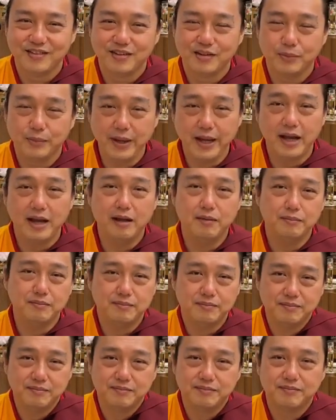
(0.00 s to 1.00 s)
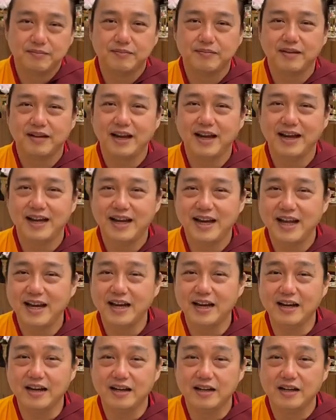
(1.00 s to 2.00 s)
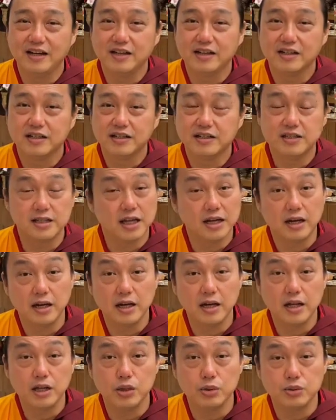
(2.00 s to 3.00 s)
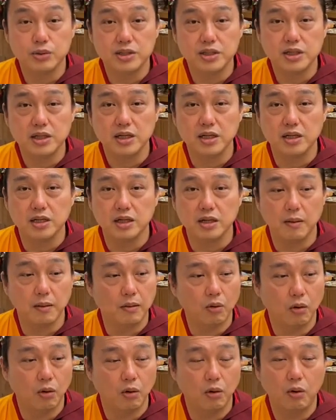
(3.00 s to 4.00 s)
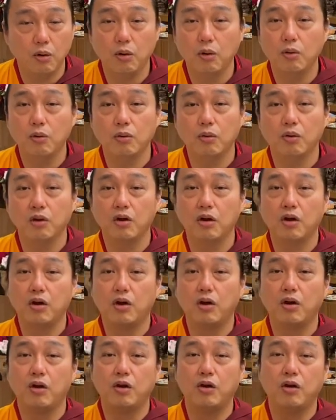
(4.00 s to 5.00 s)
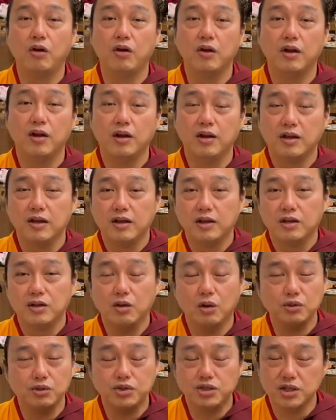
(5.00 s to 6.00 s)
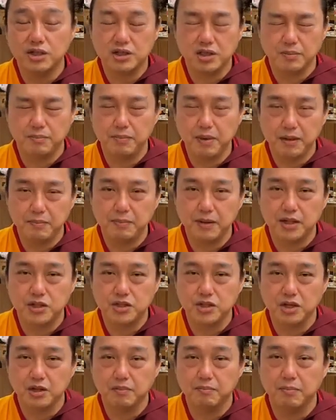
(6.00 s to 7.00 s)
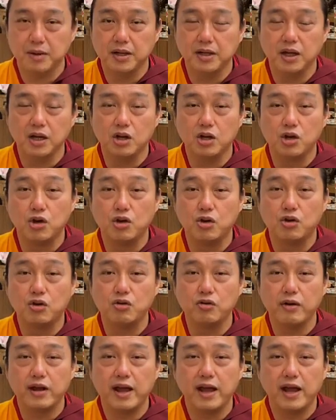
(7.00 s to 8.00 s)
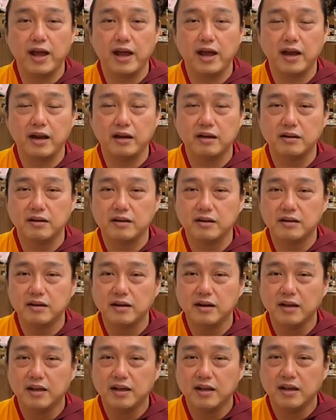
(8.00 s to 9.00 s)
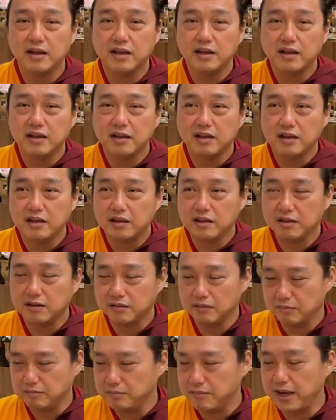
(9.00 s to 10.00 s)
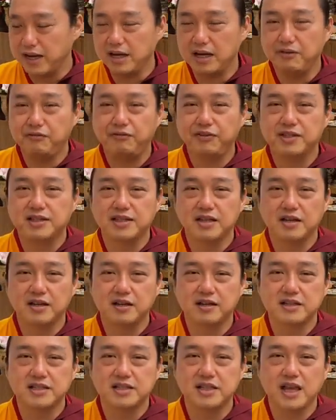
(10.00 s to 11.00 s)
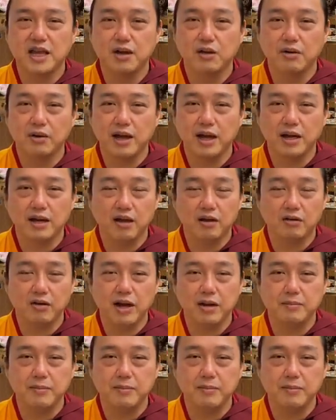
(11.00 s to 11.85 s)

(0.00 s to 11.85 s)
Wake up! And then suddenly you see the whole, not just the big picture, but the grand, magnificent scale, at a grand,